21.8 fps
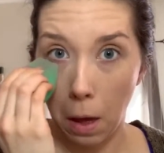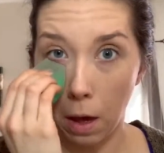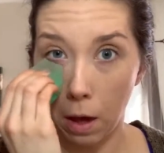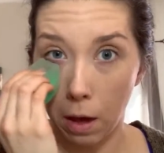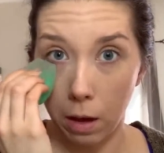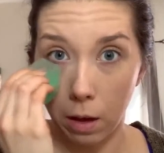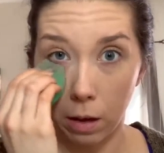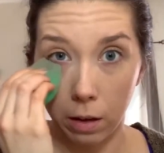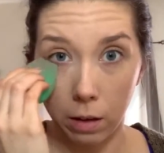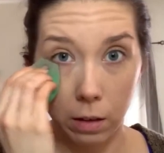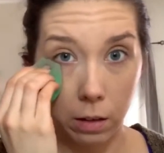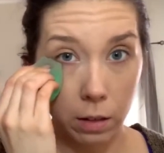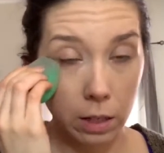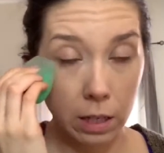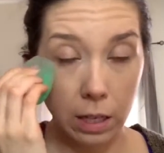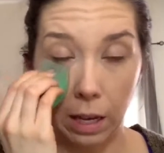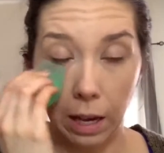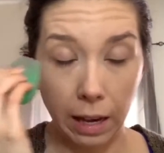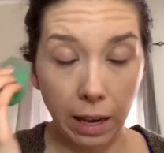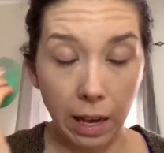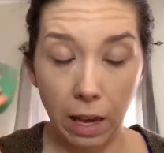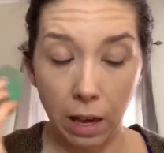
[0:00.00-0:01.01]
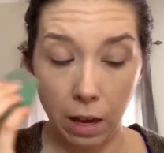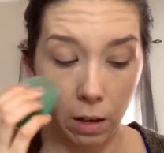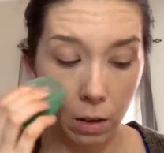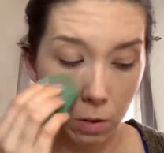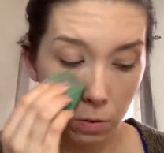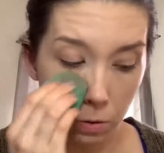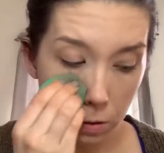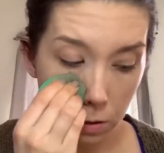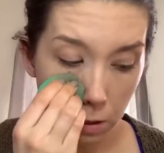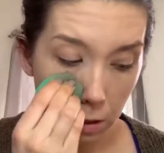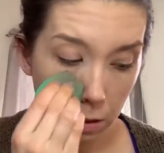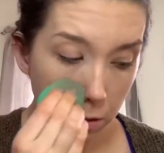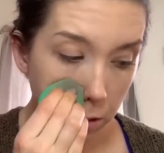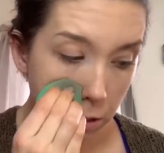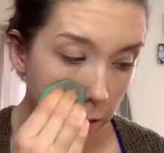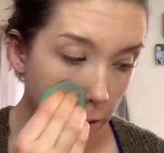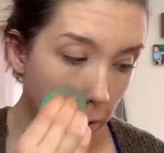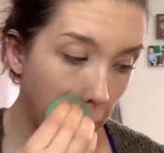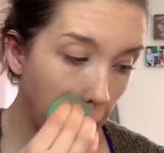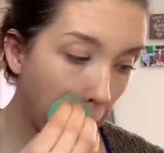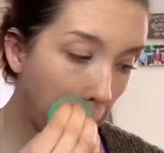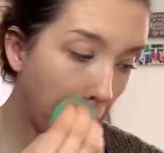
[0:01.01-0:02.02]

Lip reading: I can't use this.